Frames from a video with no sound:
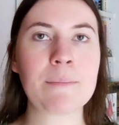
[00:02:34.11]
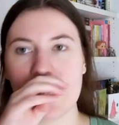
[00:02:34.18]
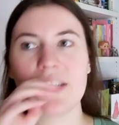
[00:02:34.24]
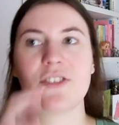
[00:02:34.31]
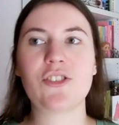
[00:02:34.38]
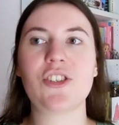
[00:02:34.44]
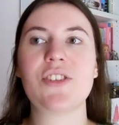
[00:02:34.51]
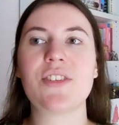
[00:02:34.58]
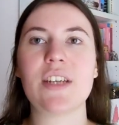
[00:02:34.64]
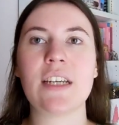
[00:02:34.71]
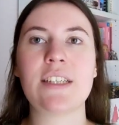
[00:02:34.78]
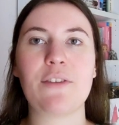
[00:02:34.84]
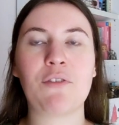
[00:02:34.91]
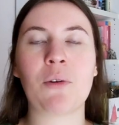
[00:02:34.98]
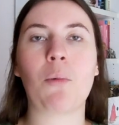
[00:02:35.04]
And it's just a
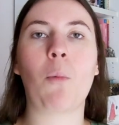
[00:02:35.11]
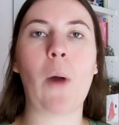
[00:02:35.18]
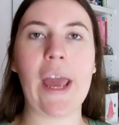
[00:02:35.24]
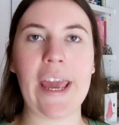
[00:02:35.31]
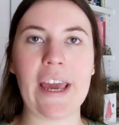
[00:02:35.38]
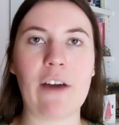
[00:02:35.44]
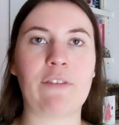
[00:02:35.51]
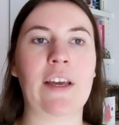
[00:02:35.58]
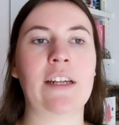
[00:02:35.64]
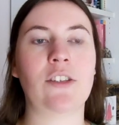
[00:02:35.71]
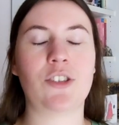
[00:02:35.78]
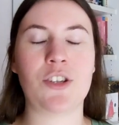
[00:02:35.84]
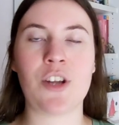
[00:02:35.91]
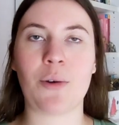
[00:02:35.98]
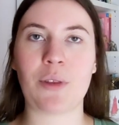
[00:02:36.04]
different way of getting
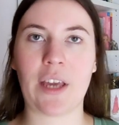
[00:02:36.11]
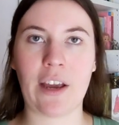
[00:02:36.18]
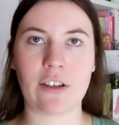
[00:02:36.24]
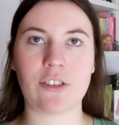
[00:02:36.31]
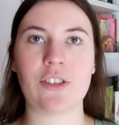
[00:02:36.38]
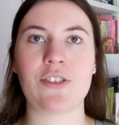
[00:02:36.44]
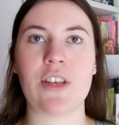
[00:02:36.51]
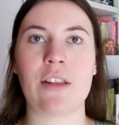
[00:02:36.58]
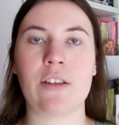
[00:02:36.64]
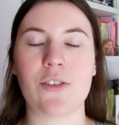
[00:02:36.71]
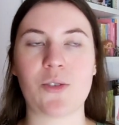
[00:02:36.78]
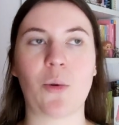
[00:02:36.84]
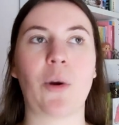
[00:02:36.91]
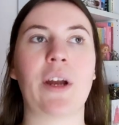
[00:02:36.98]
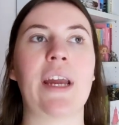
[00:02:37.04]
to know the characters and the
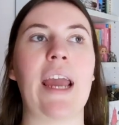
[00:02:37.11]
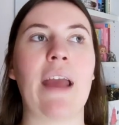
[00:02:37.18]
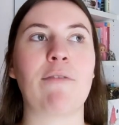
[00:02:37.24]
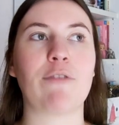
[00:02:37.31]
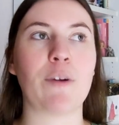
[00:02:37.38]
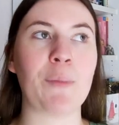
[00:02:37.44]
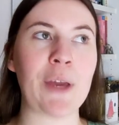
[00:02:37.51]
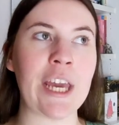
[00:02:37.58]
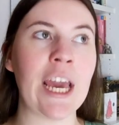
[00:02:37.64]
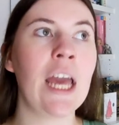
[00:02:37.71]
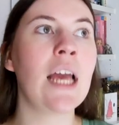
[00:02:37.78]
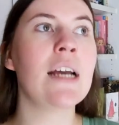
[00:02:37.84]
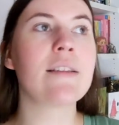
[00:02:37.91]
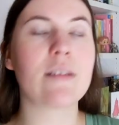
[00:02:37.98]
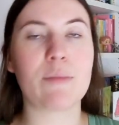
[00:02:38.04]
story. And for me,
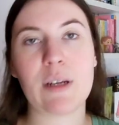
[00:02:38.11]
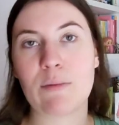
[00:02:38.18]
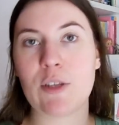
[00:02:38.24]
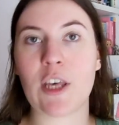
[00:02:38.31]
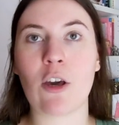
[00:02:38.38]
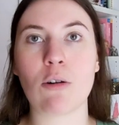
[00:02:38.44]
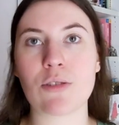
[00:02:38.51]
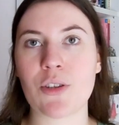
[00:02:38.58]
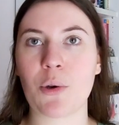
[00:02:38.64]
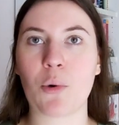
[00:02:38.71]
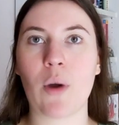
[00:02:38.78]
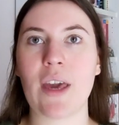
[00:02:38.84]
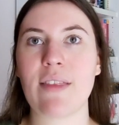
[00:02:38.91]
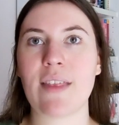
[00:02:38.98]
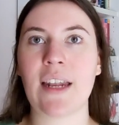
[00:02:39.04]
sometimes they go so
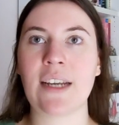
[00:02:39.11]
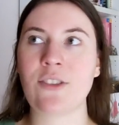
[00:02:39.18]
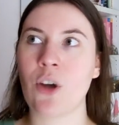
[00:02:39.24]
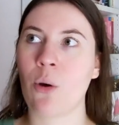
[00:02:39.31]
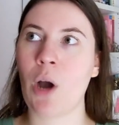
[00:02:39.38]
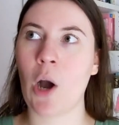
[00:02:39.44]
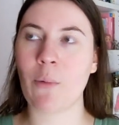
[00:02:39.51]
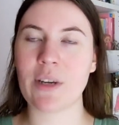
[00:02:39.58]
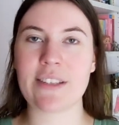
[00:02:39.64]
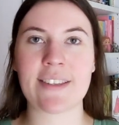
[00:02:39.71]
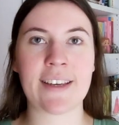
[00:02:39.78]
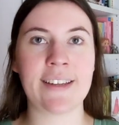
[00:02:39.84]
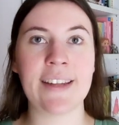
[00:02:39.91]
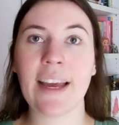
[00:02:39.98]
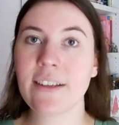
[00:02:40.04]
quick that I don't always
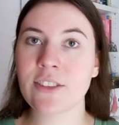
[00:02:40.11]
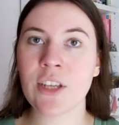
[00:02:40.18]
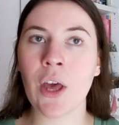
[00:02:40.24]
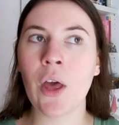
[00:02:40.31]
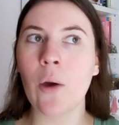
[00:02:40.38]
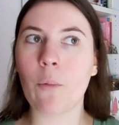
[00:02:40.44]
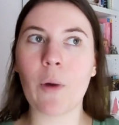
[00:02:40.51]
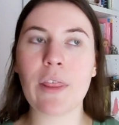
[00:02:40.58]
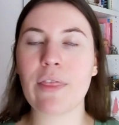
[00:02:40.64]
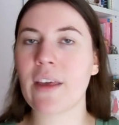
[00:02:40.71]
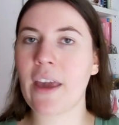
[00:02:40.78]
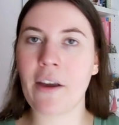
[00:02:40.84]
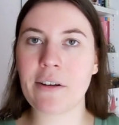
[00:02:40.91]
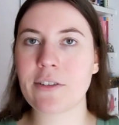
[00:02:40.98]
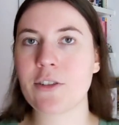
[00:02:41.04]
connect with the
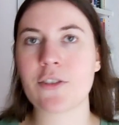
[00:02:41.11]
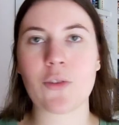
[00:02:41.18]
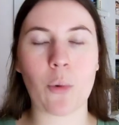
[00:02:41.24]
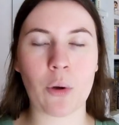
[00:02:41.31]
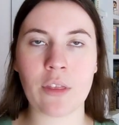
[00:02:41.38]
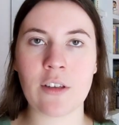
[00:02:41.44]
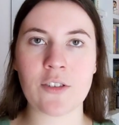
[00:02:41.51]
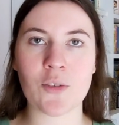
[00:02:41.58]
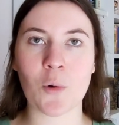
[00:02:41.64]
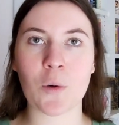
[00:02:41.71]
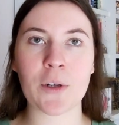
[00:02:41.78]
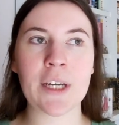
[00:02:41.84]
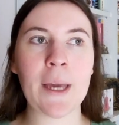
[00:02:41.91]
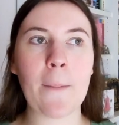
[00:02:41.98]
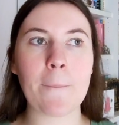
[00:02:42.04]
characters or the
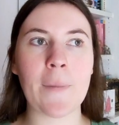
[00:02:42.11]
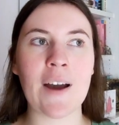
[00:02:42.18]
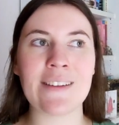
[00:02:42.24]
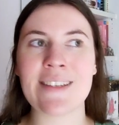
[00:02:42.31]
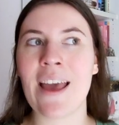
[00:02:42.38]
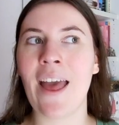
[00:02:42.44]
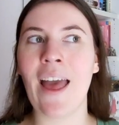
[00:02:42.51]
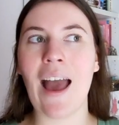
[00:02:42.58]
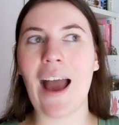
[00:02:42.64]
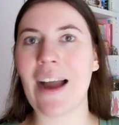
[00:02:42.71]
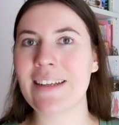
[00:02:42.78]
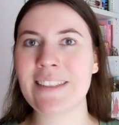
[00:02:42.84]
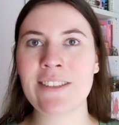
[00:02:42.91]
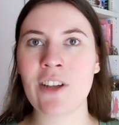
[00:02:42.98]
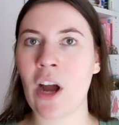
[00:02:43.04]
story, but
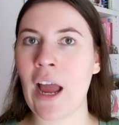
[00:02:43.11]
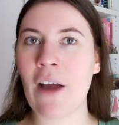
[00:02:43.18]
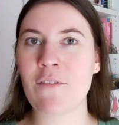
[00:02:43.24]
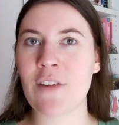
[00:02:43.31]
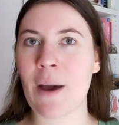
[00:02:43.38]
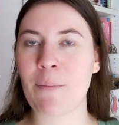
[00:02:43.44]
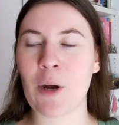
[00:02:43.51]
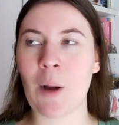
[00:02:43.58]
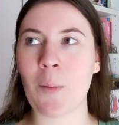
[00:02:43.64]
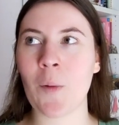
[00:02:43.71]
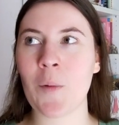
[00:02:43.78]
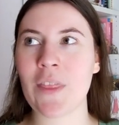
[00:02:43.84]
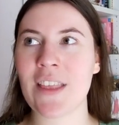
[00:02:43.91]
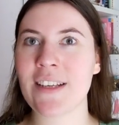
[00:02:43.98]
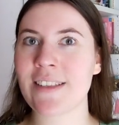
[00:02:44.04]
I did not have that
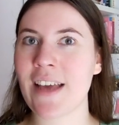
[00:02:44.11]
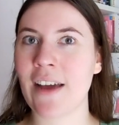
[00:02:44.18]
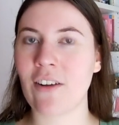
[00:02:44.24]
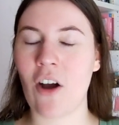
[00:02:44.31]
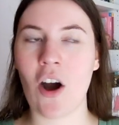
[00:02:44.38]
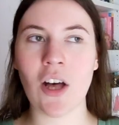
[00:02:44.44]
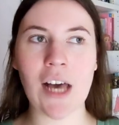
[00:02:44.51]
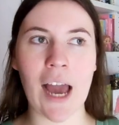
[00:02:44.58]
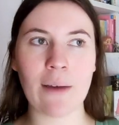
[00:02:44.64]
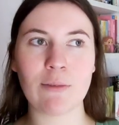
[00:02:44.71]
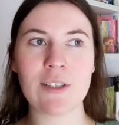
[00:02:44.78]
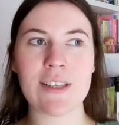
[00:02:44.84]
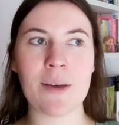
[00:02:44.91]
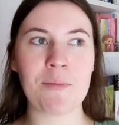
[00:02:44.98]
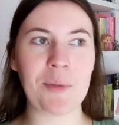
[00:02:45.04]
problem with this at all. I
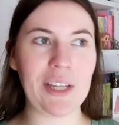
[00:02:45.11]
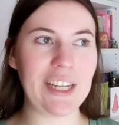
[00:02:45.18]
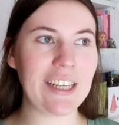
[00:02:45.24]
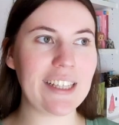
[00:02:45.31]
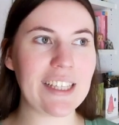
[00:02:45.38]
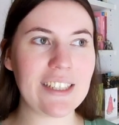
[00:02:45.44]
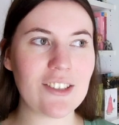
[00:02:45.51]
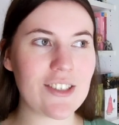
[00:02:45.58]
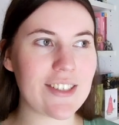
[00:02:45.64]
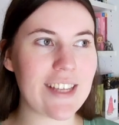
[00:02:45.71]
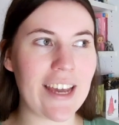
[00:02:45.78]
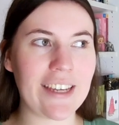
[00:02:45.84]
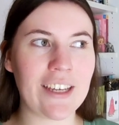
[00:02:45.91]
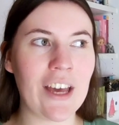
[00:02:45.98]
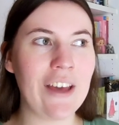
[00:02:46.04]
was immediately just
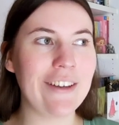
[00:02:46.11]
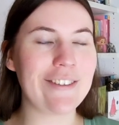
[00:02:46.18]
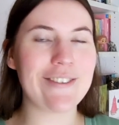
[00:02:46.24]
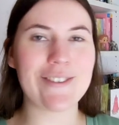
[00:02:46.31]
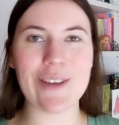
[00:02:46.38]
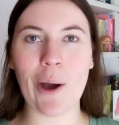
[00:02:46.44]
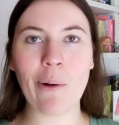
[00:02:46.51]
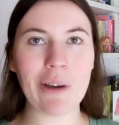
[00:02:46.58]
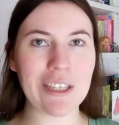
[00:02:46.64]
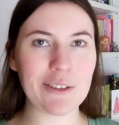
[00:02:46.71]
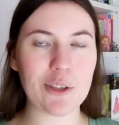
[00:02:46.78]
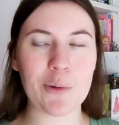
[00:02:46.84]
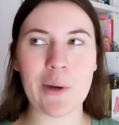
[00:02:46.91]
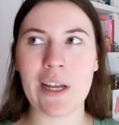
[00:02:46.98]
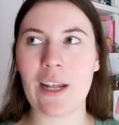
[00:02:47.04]
like so
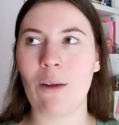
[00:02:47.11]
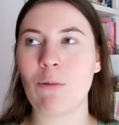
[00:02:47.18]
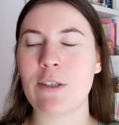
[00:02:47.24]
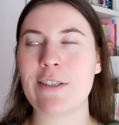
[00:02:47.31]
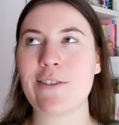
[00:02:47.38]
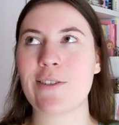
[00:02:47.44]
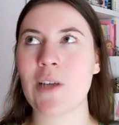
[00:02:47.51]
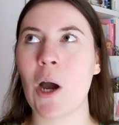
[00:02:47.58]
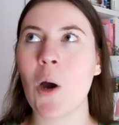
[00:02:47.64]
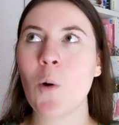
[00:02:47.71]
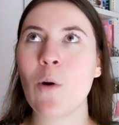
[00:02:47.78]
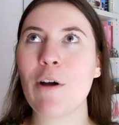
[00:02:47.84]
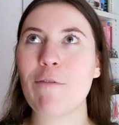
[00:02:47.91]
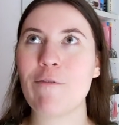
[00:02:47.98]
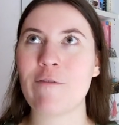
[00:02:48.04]
into it. It was
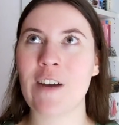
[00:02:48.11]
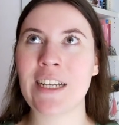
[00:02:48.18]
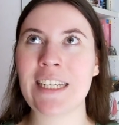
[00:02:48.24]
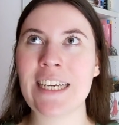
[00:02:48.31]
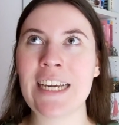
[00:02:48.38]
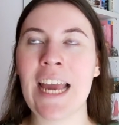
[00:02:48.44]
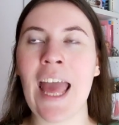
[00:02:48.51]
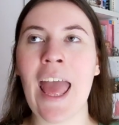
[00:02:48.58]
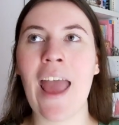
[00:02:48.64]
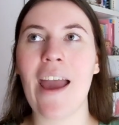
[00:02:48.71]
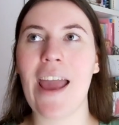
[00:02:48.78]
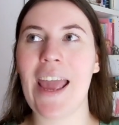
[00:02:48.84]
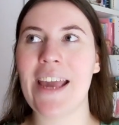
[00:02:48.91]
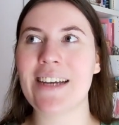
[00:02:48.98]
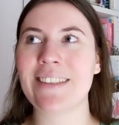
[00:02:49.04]
so funny
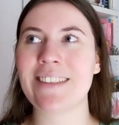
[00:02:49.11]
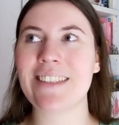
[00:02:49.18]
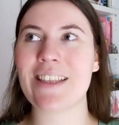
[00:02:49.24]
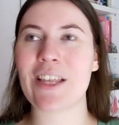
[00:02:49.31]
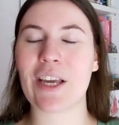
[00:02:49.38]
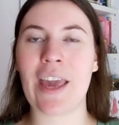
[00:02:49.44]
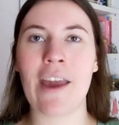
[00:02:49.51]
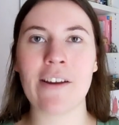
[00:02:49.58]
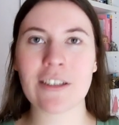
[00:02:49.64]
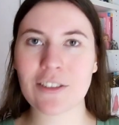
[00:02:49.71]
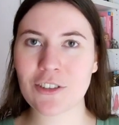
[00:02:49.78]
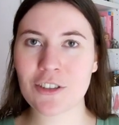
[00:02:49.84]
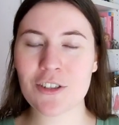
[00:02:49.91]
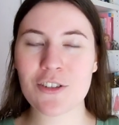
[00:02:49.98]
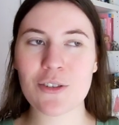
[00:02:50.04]
and the
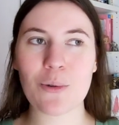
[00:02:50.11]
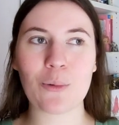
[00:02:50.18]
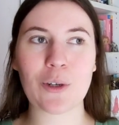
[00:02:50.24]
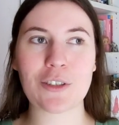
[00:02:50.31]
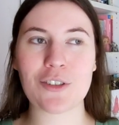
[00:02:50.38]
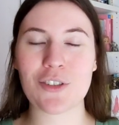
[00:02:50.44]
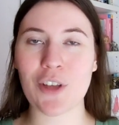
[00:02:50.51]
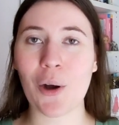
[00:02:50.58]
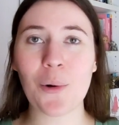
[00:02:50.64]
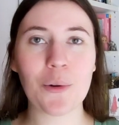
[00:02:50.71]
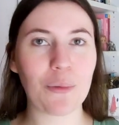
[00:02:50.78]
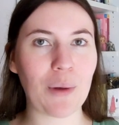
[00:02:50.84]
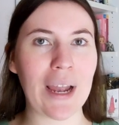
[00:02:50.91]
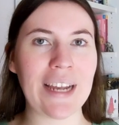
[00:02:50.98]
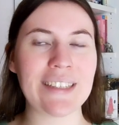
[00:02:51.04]
characters were so
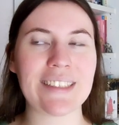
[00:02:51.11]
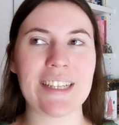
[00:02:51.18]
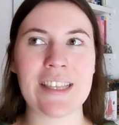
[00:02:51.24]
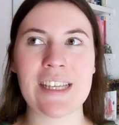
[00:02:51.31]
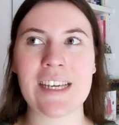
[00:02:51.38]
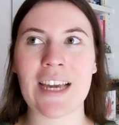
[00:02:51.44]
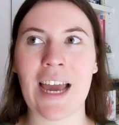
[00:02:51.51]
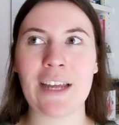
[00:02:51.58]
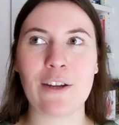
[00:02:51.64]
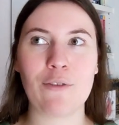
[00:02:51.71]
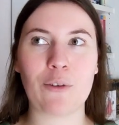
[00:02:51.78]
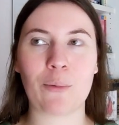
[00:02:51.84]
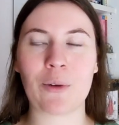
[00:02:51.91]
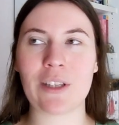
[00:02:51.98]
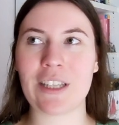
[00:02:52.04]
great. The kind
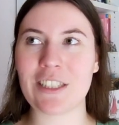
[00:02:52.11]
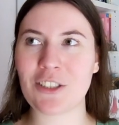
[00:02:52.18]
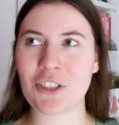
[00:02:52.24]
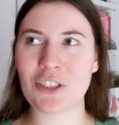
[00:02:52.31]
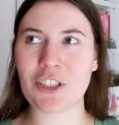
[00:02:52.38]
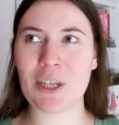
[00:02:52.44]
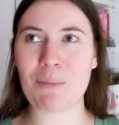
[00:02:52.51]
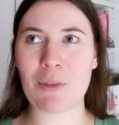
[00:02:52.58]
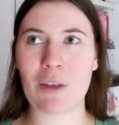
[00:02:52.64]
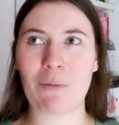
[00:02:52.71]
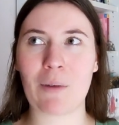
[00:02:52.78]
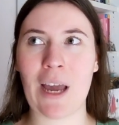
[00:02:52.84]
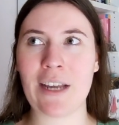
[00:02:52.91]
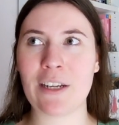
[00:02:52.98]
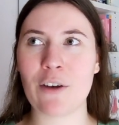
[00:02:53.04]
of relationship, the
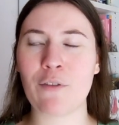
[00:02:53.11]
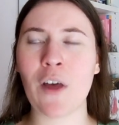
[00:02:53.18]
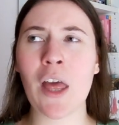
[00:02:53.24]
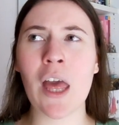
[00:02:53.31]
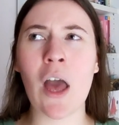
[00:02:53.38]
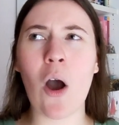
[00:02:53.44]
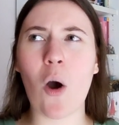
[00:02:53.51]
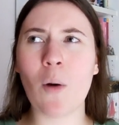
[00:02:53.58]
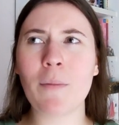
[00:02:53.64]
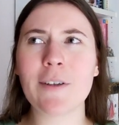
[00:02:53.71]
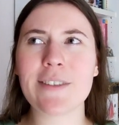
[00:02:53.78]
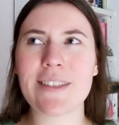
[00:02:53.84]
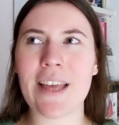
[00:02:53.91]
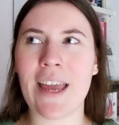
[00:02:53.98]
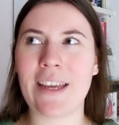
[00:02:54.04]
kind of
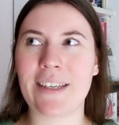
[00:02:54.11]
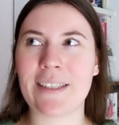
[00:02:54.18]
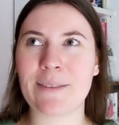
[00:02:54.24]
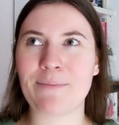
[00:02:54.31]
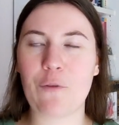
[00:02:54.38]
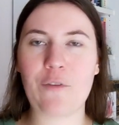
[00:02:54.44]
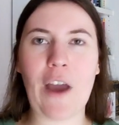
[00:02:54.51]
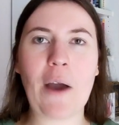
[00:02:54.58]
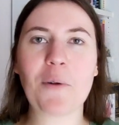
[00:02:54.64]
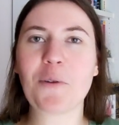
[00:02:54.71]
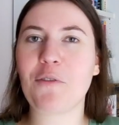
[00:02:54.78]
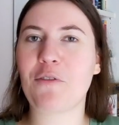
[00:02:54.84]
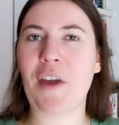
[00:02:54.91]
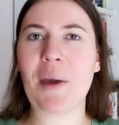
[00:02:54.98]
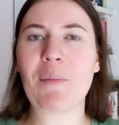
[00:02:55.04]
almost like
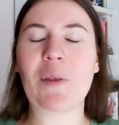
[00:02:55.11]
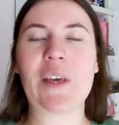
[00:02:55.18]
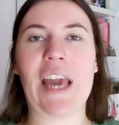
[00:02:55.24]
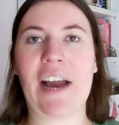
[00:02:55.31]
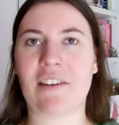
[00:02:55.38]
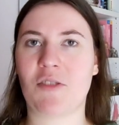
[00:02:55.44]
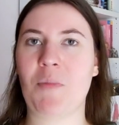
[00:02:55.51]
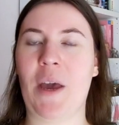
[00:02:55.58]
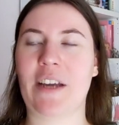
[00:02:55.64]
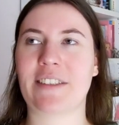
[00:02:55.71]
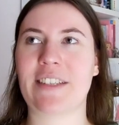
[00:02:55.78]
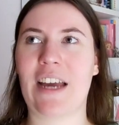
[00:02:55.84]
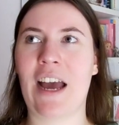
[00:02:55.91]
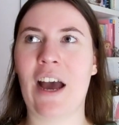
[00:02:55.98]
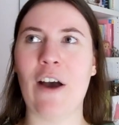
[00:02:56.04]
found family
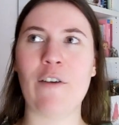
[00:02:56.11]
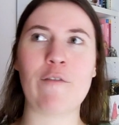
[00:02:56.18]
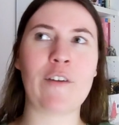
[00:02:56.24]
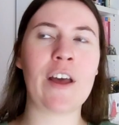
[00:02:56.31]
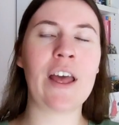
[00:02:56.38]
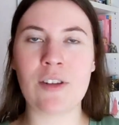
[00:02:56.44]
aspect of